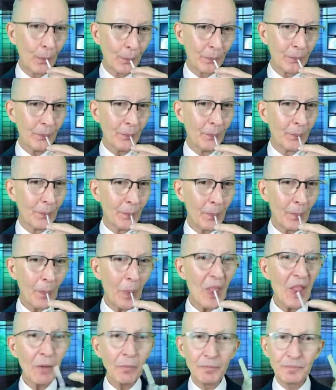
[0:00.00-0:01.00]
Mm.
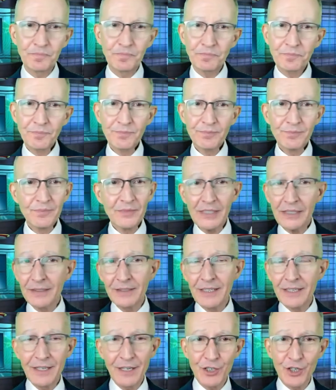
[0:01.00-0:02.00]

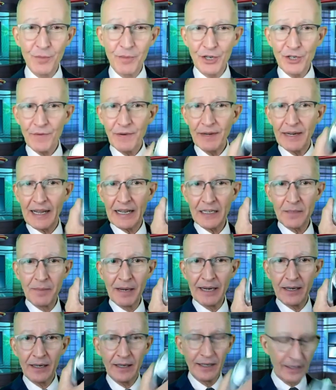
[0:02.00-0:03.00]
Didn't get too much of it. it has my
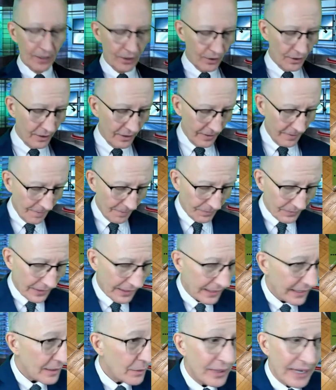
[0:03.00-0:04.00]
clicker.
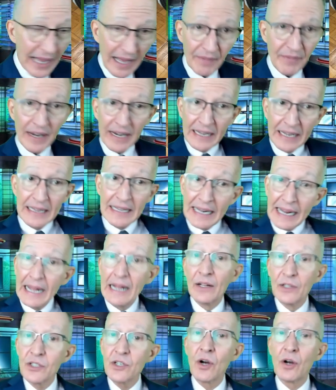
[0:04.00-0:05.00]
It would have anything
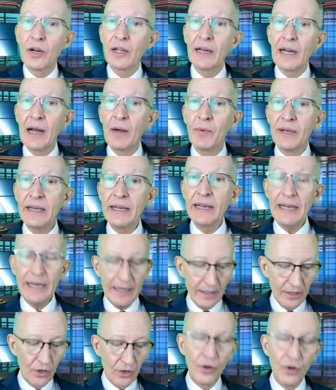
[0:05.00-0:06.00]
else on it I would
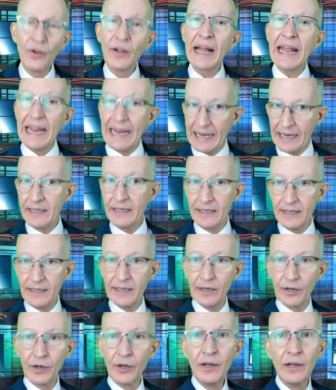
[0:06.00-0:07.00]
need all handy
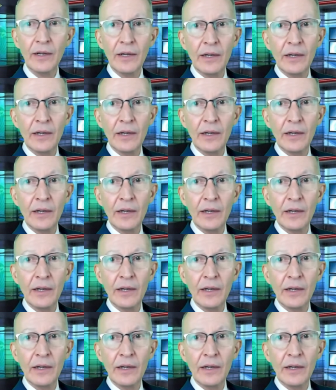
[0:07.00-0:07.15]
here.